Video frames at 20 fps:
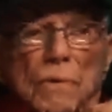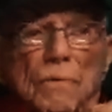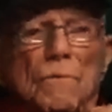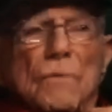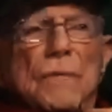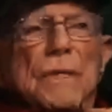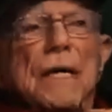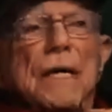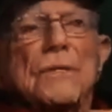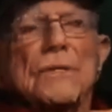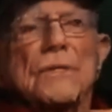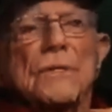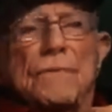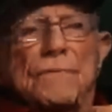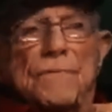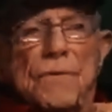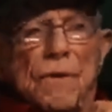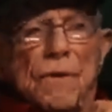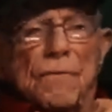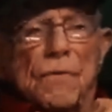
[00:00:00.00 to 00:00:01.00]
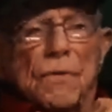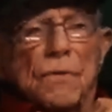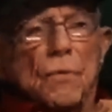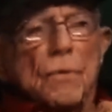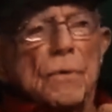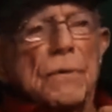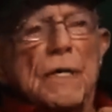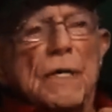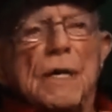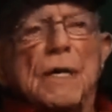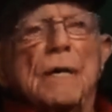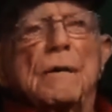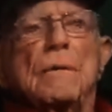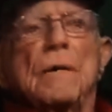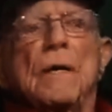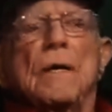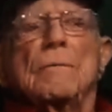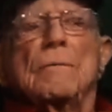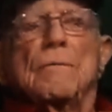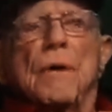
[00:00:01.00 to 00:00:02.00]
yes, a few of us would get it,
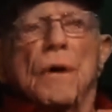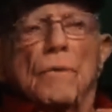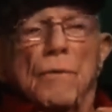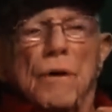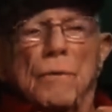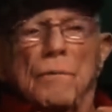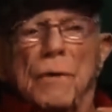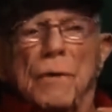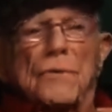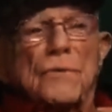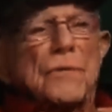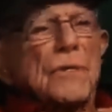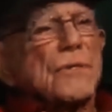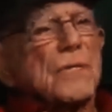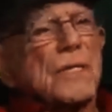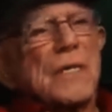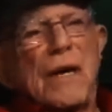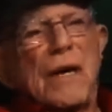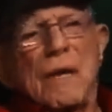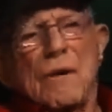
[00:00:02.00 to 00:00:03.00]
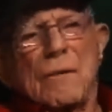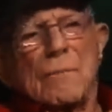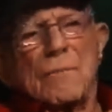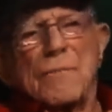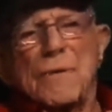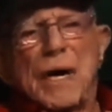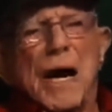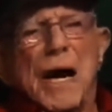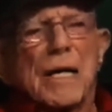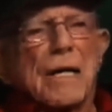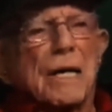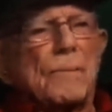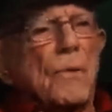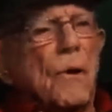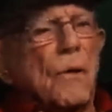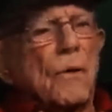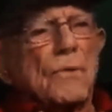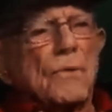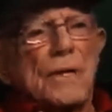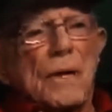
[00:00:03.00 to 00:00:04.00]
but we would just kill them, knock them
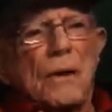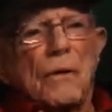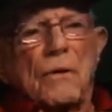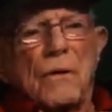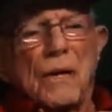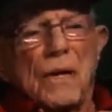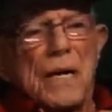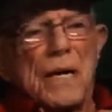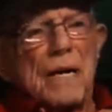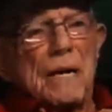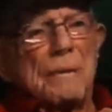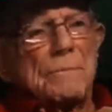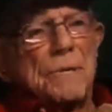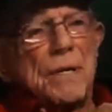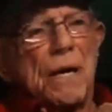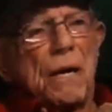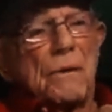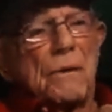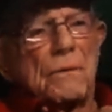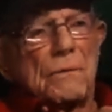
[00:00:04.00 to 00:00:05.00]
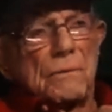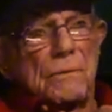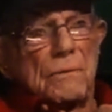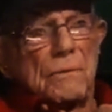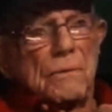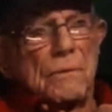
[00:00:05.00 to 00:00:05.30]
all down, lay them down.